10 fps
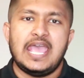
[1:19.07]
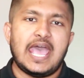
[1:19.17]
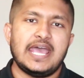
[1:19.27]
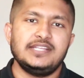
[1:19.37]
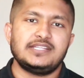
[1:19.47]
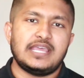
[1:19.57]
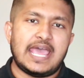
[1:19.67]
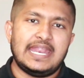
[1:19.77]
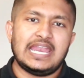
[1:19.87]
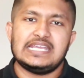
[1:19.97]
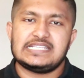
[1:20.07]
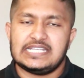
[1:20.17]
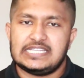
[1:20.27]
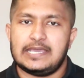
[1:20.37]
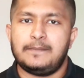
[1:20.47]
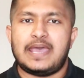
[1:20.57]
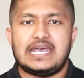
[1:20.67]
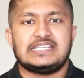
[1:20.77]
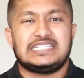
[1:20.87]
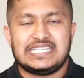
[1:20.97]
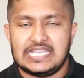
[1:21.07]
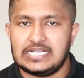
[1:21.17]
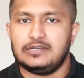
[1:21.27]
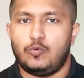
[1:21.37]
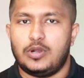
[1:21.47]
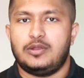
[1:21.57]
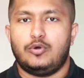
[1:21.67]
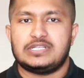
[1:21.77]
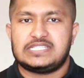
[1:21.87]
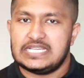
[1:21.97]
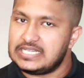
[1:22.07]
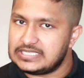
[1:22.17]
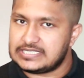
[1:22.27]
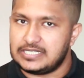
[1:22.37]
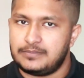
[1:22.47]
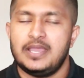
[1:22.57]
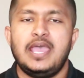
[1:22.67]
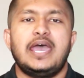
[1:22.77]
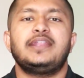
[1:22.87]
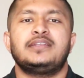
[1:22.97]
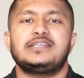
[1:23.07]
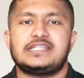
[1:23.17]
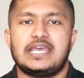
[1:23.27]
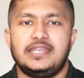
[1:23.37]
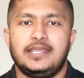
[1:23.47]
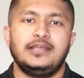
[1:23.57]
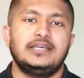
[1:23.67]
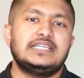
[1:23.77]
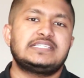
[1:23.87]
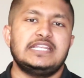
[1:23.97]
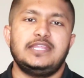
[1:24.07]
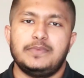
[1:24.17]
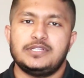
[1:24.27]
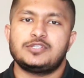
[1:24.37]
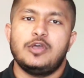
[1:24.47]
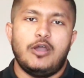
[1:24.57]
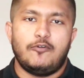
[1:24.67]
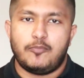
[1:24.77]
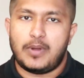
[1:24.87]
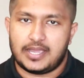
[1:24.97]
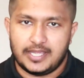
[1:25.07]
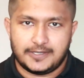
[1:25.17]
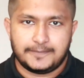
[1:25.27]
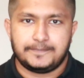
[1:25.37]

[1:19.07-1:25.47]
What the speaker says: and analyzing them as a single one or a single term and understanding the sentiments of market.